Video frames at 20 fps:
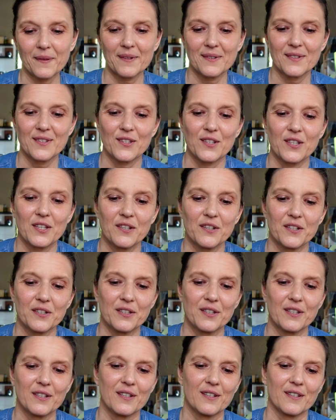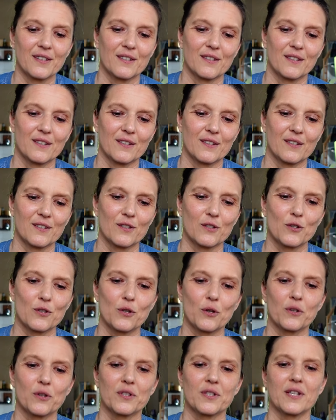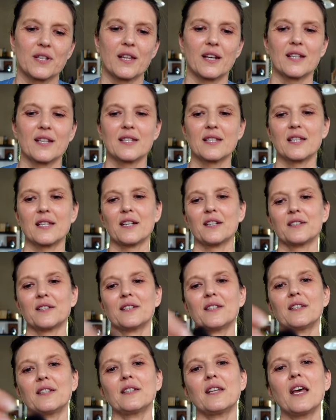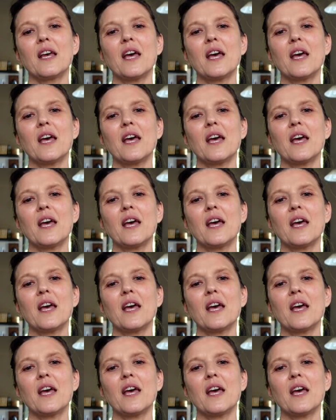So here are the socks that I started.